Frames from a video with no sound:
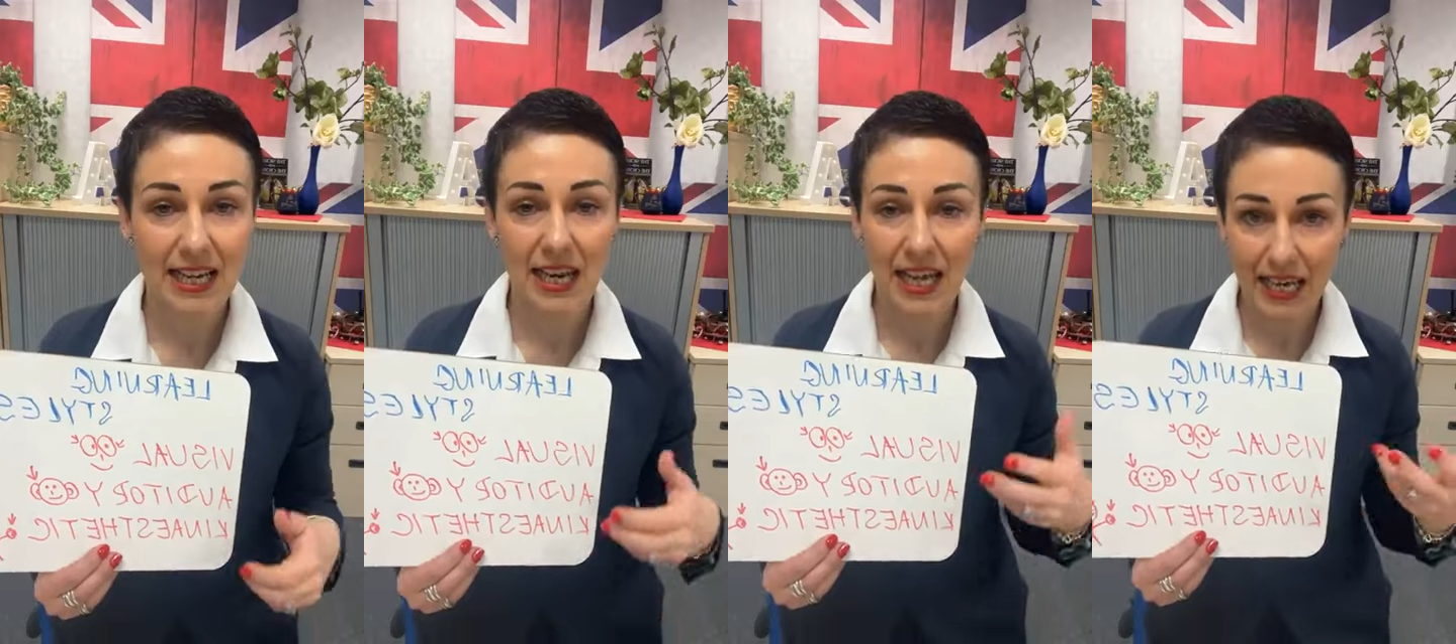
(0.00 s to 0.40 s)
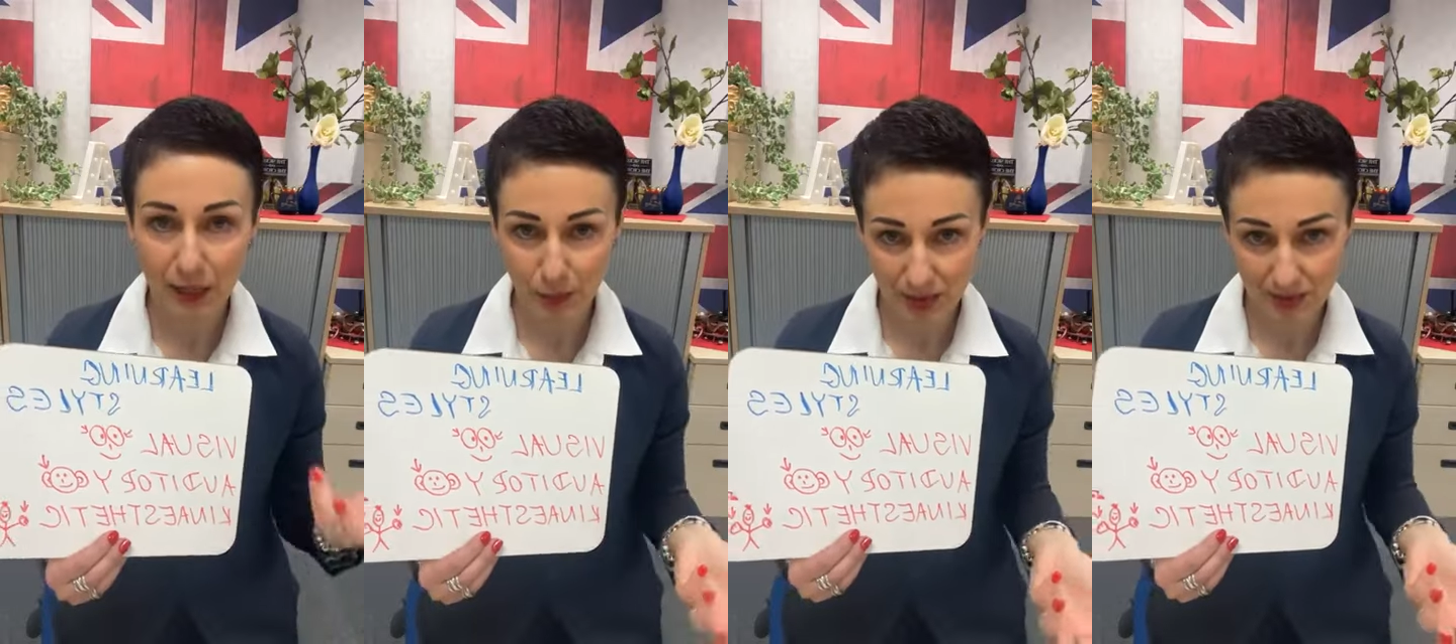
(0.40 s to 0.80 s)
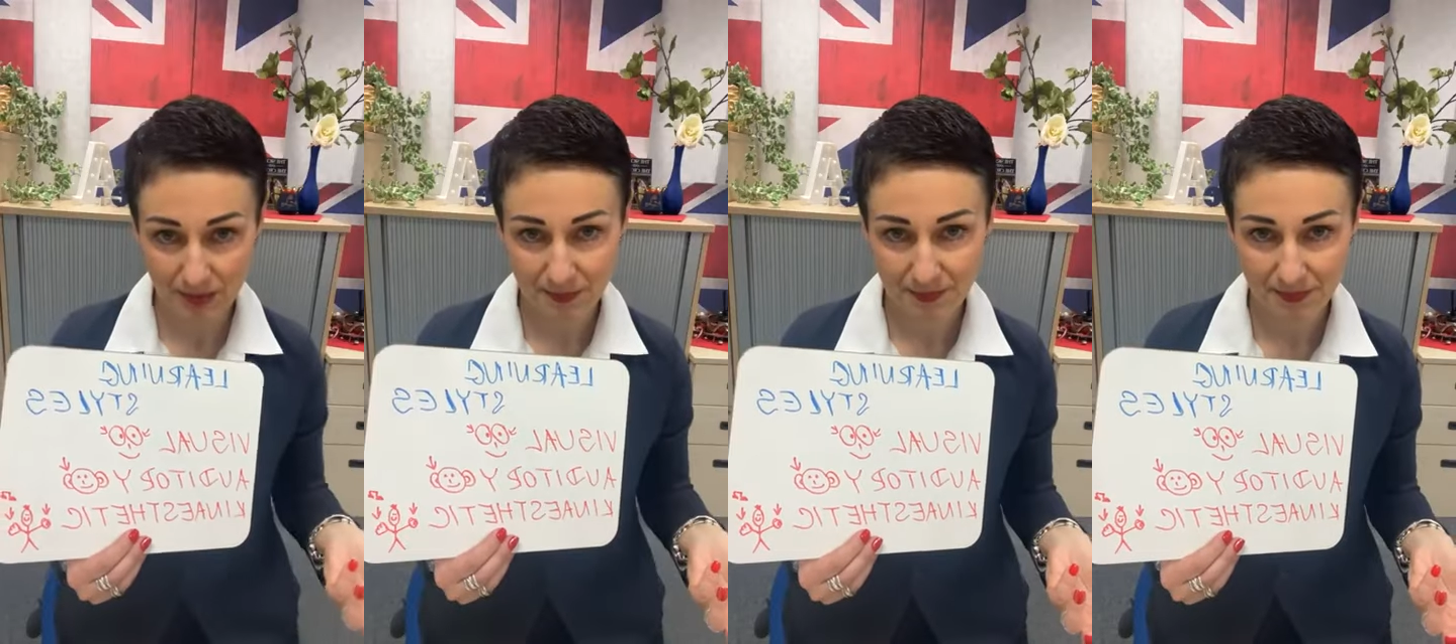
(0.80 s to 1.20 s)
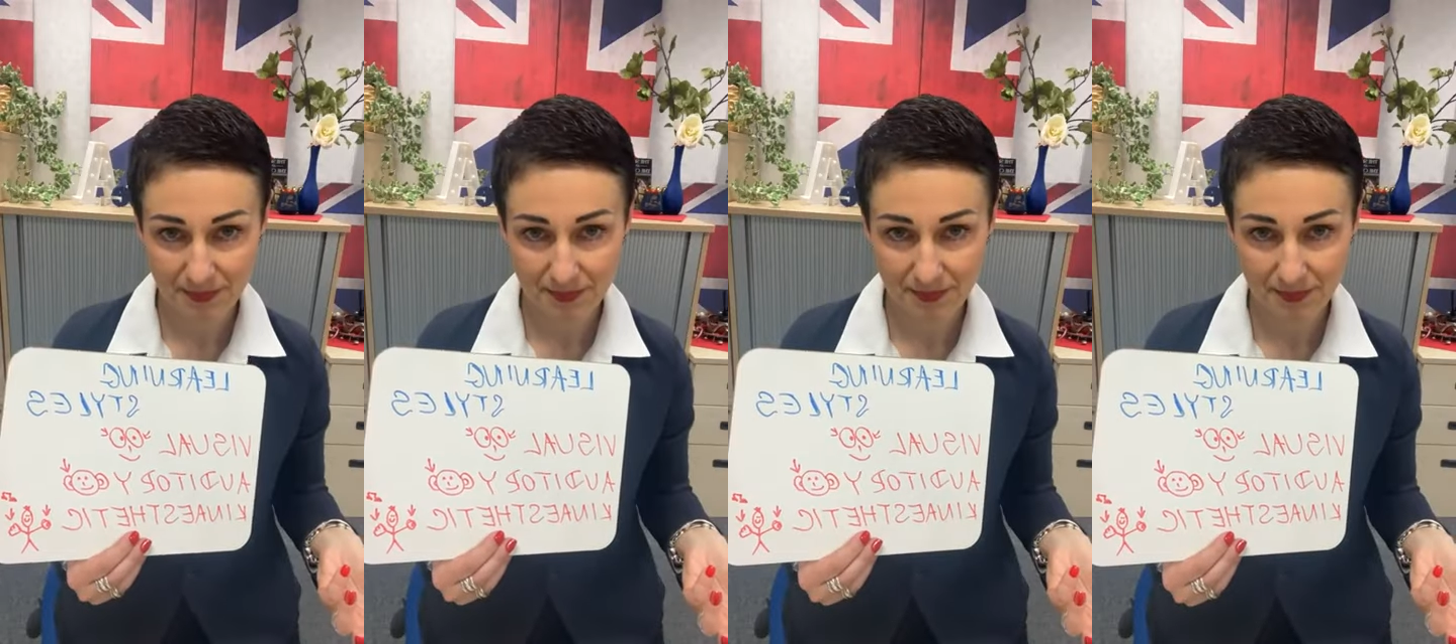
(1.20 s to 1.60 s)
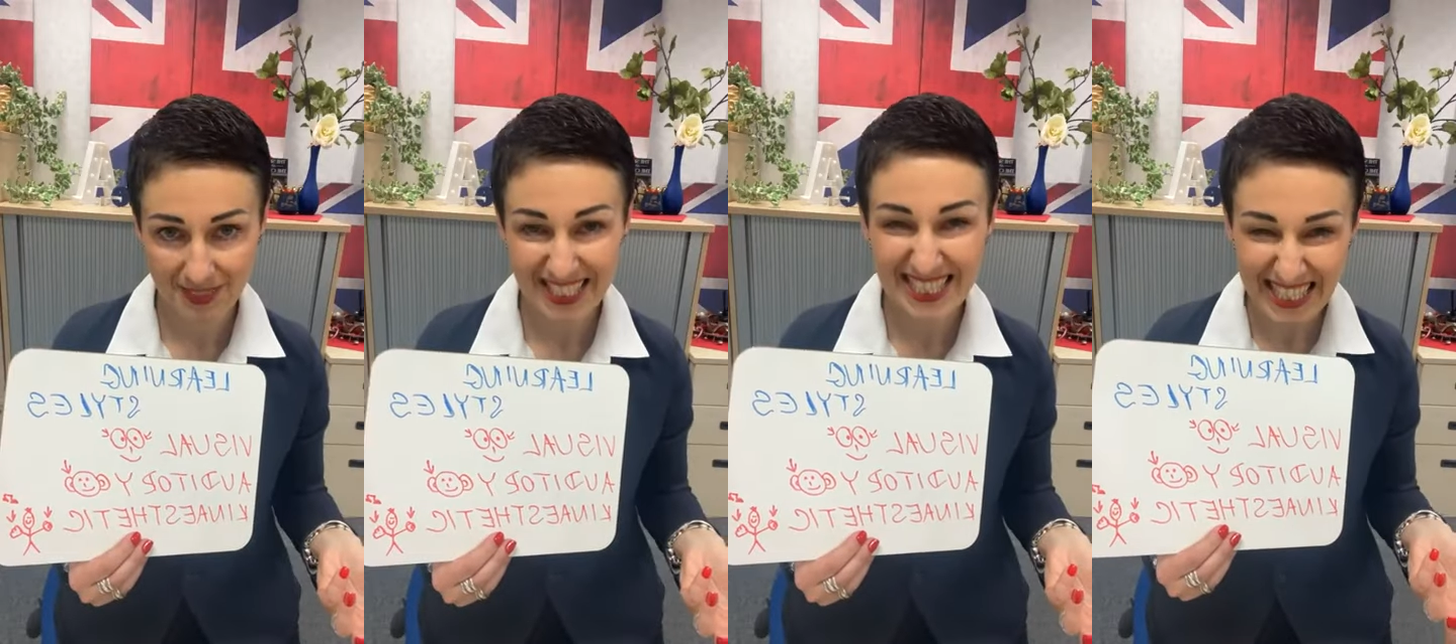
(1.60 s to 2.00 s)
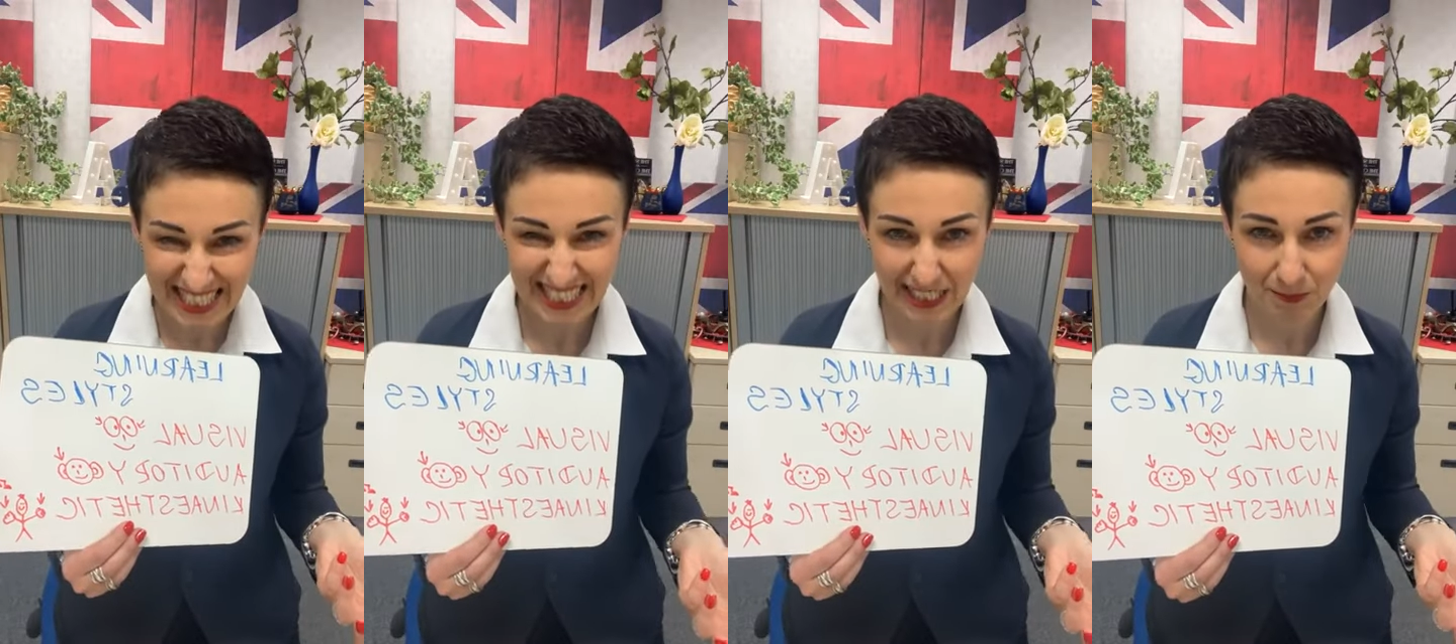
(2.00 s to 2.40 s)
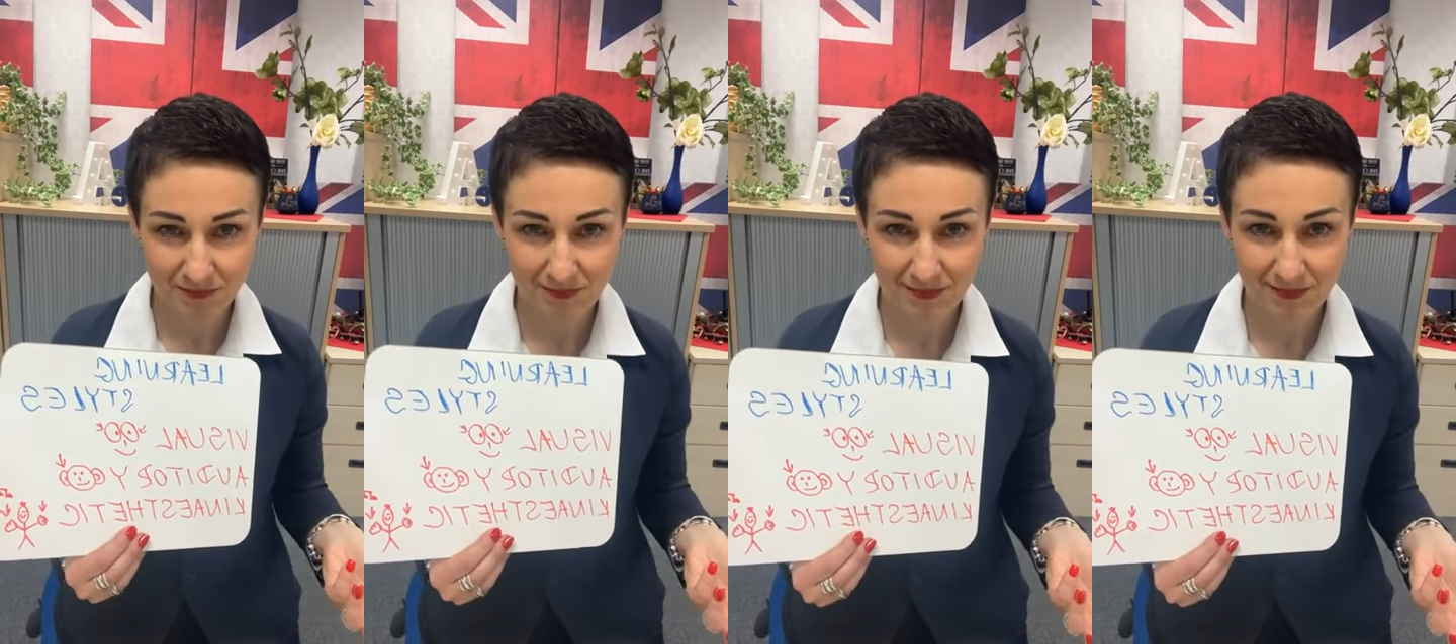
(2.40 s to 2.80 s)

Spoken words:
and labeled. 60.